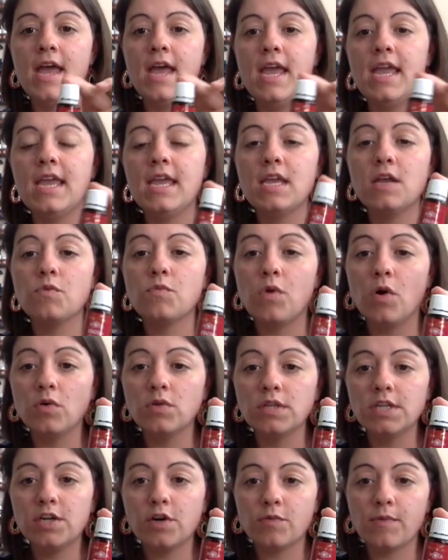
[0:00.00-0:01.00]
and
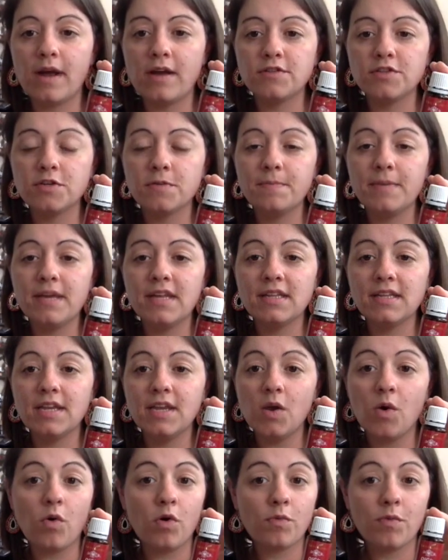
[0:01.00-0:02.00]
roll it around your
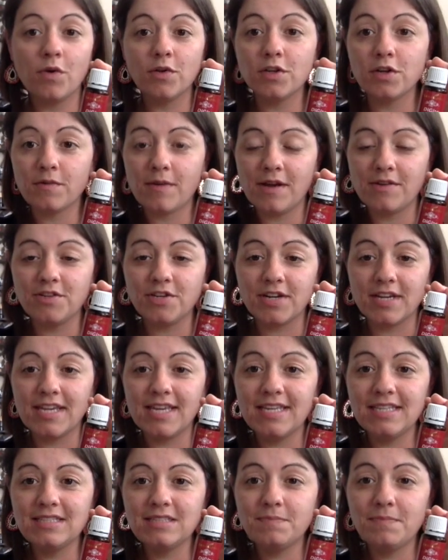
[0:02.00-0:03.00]
belly or roll it around your
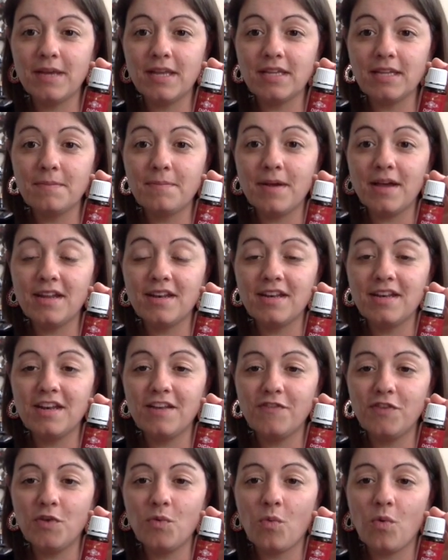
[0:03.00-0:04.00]
kid's belly button
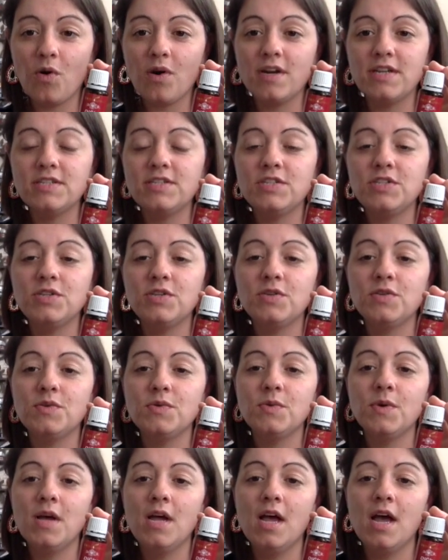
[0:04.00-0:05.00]
if you wanted
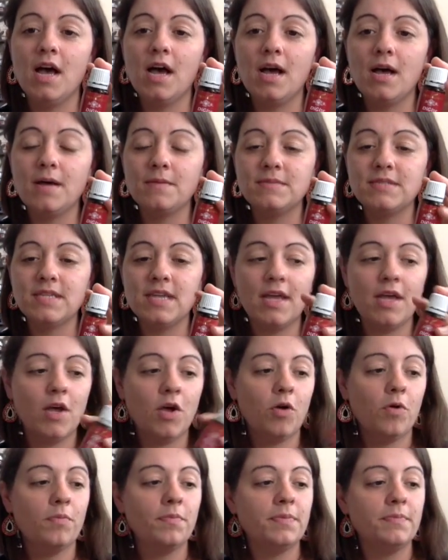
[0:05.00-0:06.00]
to
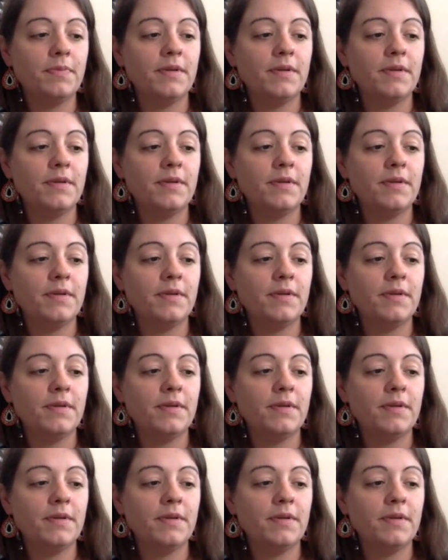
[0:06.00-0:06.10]
help.